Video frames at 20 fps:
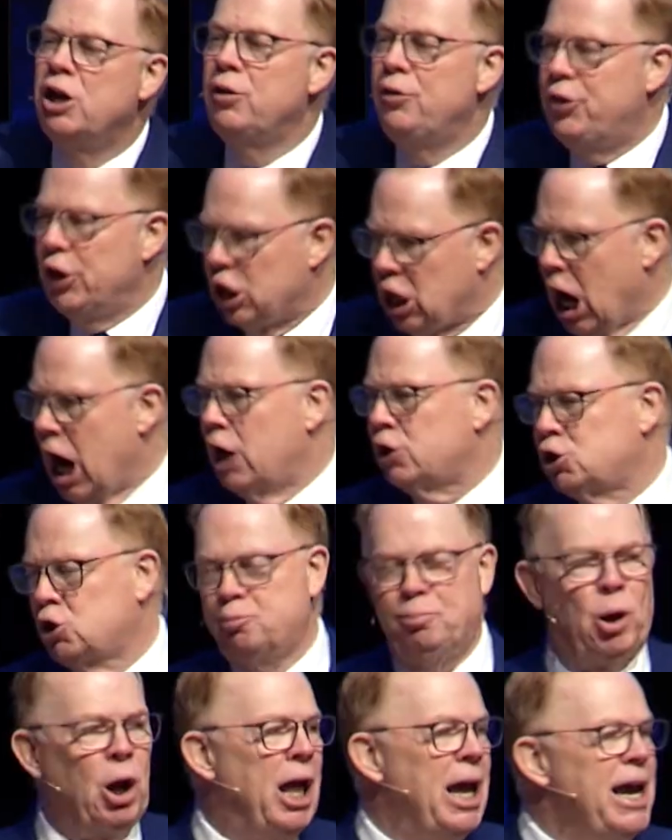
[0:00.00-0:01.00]
the
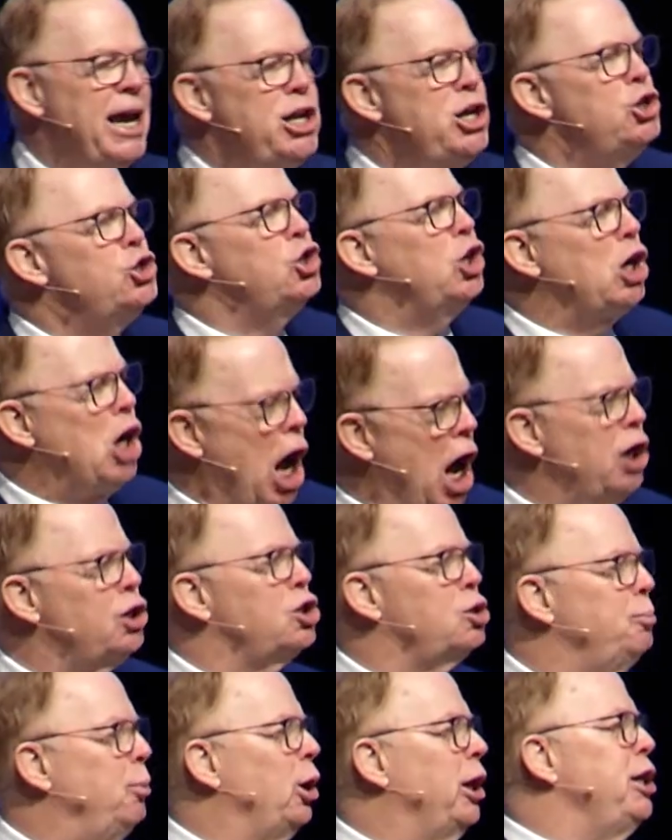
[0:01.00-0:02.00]
gospel. It is the
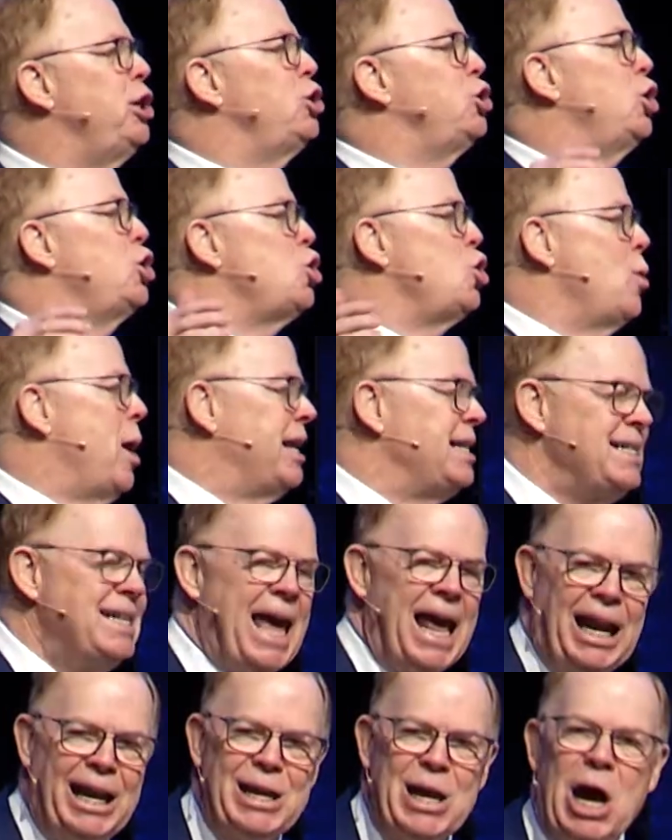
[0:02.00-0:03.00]
gospel. It is the
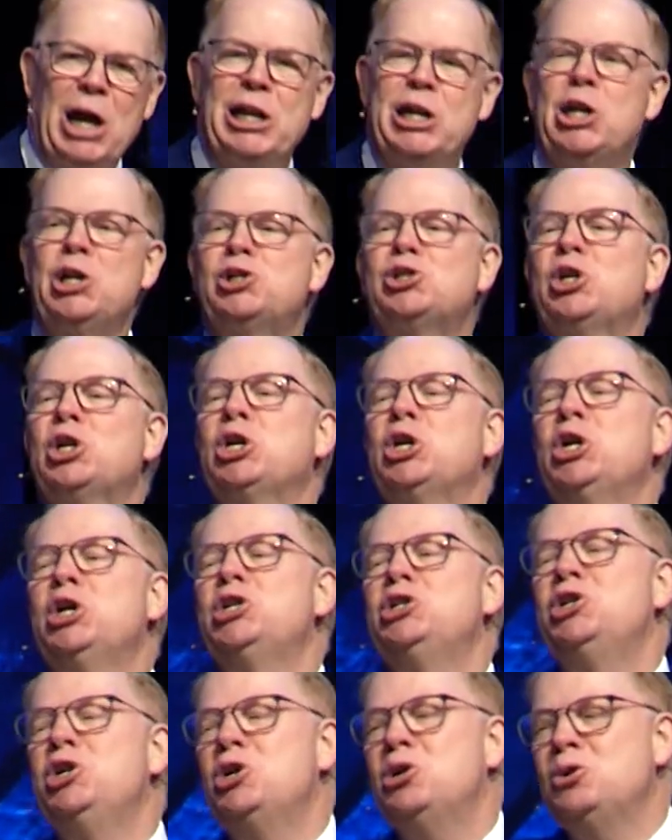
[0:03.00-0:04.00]
euangelion. It is the good
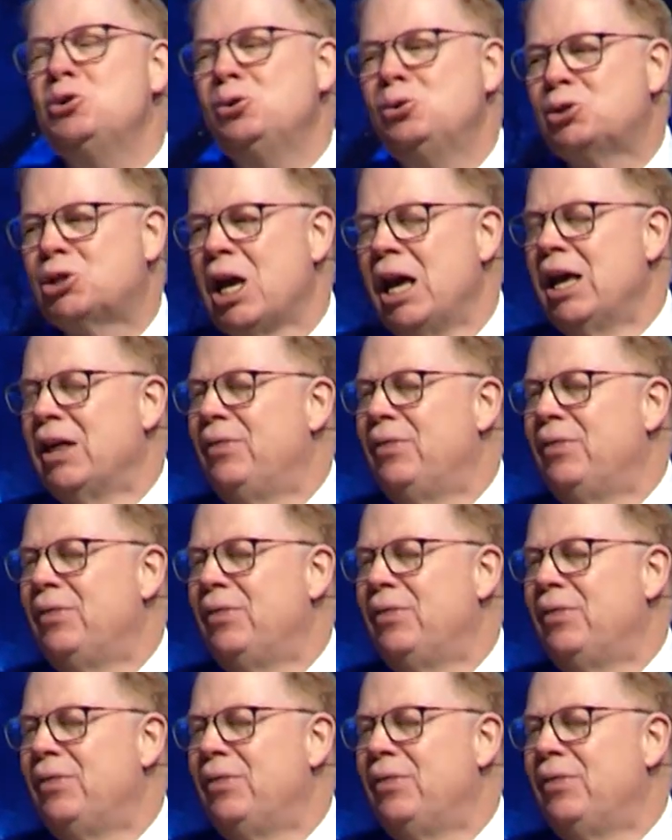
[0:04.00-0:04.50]
news.